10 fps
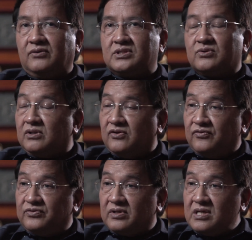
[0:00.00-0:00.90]
was one of
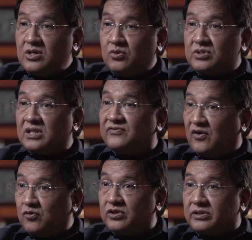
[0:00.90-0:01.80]
three who served the
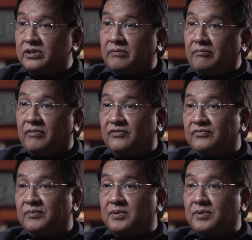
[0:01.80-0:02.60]
full term of the